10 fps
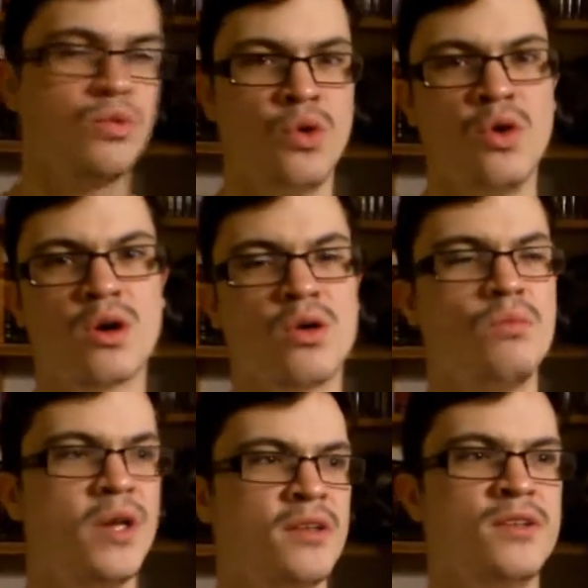two
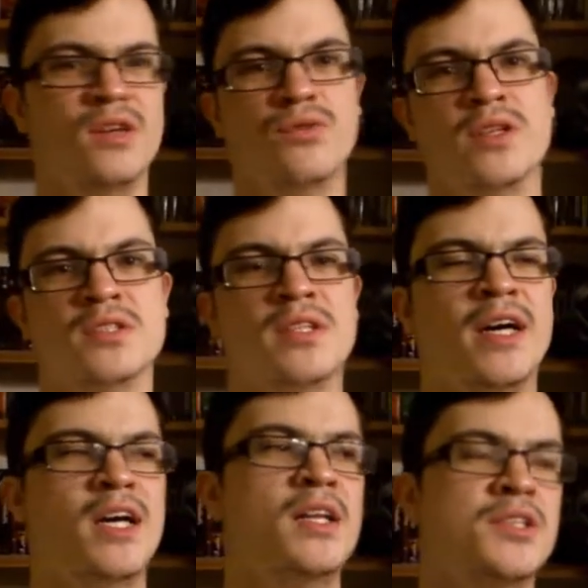completely different
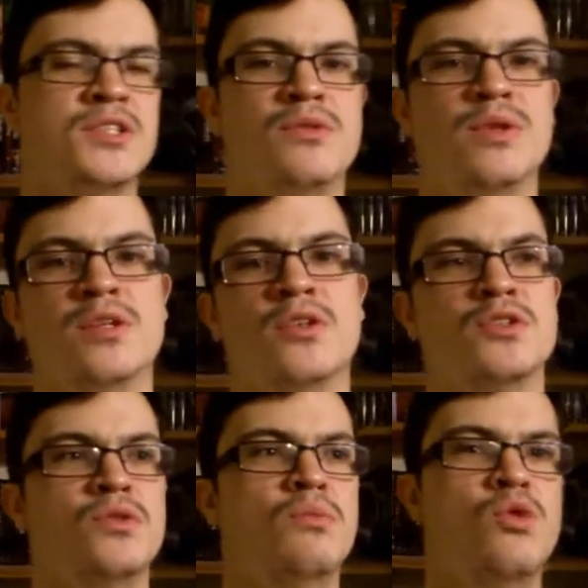styles when it
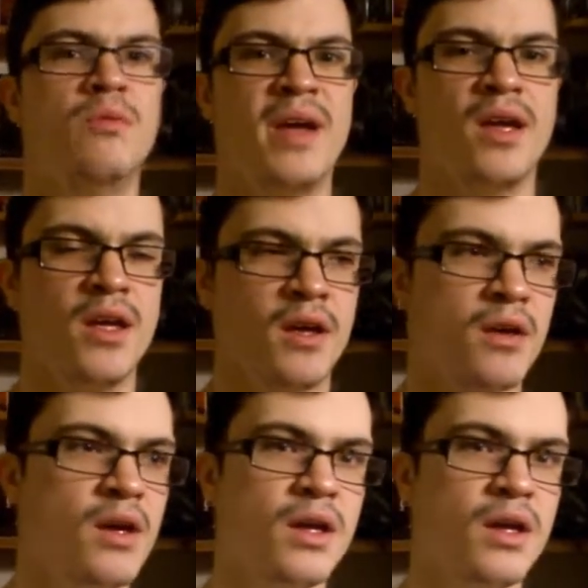comes to movie making.